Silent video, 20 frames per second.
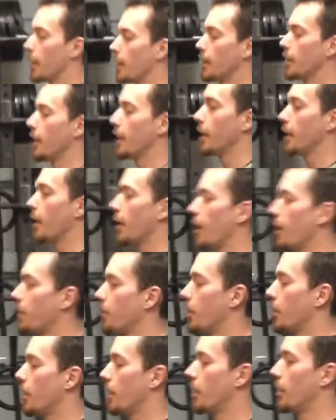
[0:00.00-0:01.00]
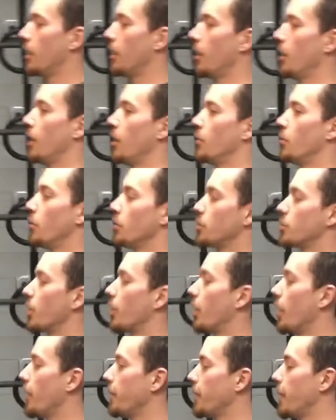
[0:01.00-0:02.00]
that leg up. We'll
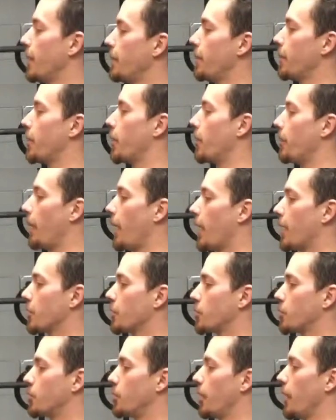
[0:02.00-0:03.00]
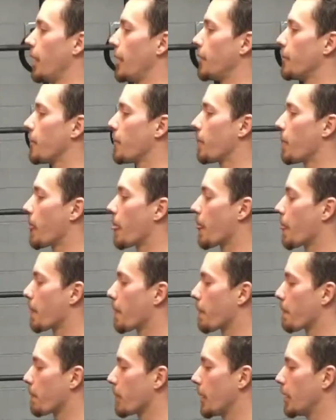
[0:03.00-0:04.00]
start off keeping our back straight.
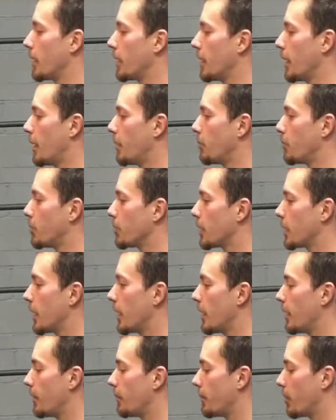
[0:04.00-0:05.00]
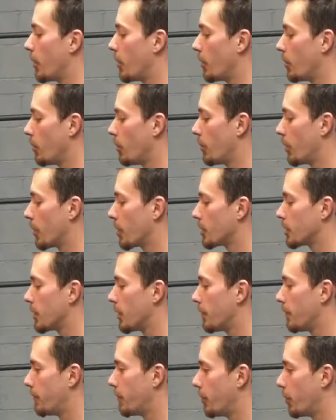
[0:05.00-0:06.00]
And again, we'll bring
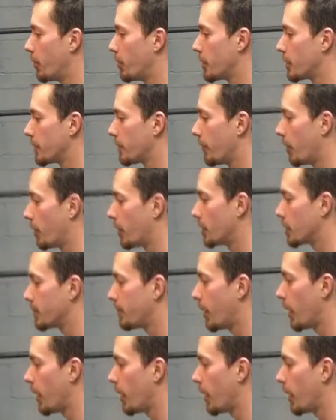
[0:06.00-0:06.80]
ourselves forward as far as